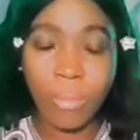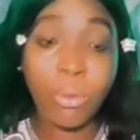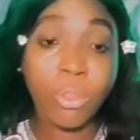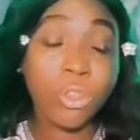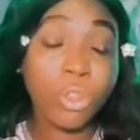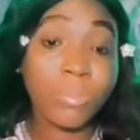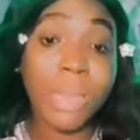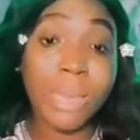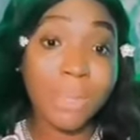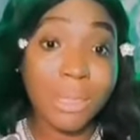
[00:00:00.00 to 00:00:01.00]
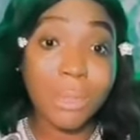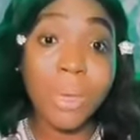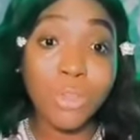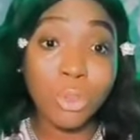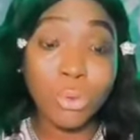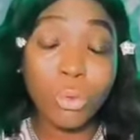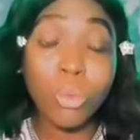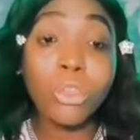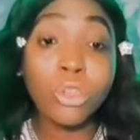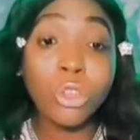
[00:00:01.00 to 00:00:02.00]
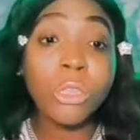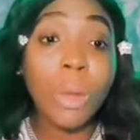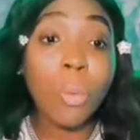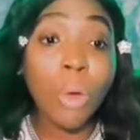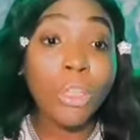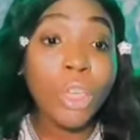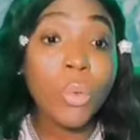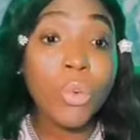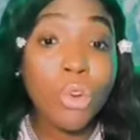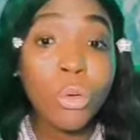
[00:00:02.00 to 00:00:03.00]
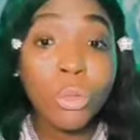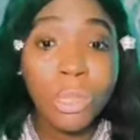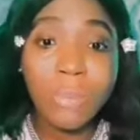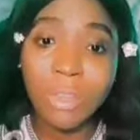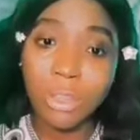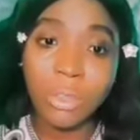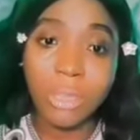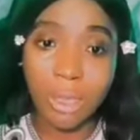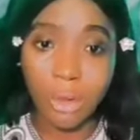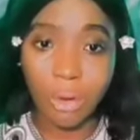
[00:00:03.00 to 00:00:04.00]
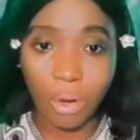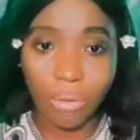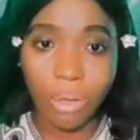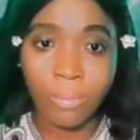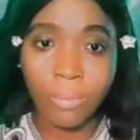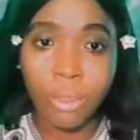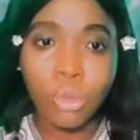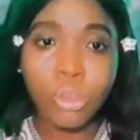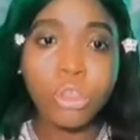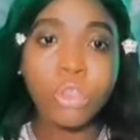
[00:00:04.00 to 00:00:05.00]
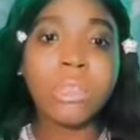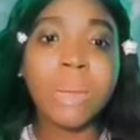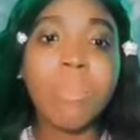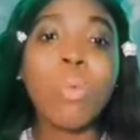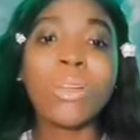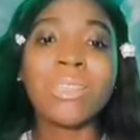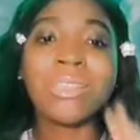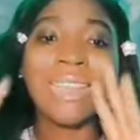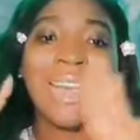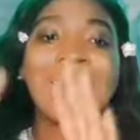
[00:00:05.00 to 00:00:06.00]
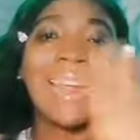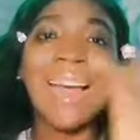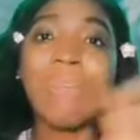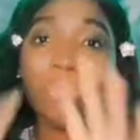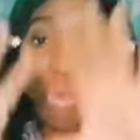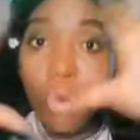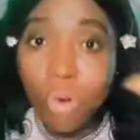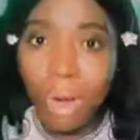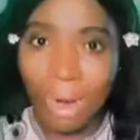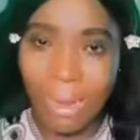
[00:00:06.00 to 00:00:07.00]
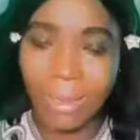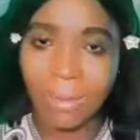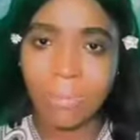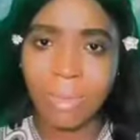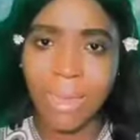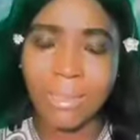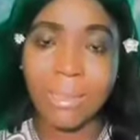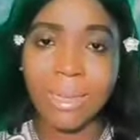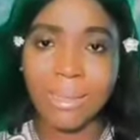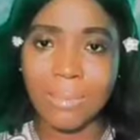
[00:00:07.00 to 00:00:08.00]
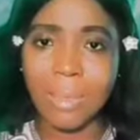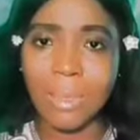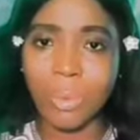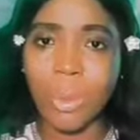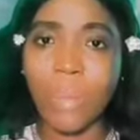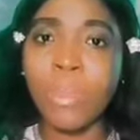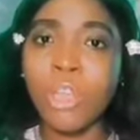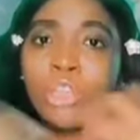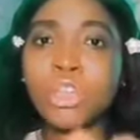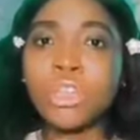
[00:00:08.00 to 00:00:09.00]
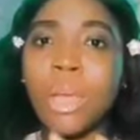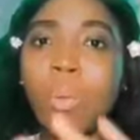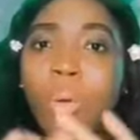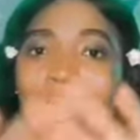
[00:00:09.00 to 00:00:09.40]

But sometimes it's best you do what show them what they will lose if they don't take your offer. So show them what their life will look like. I think that's the best way. Show them what